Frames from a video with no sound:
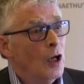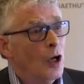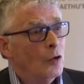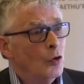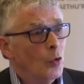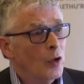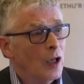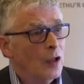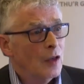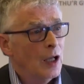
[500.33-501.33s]
and you'll
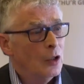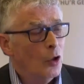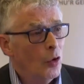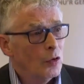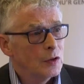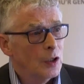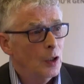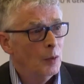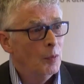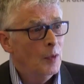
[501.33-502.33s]
get that
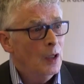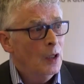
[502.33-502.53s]
long-term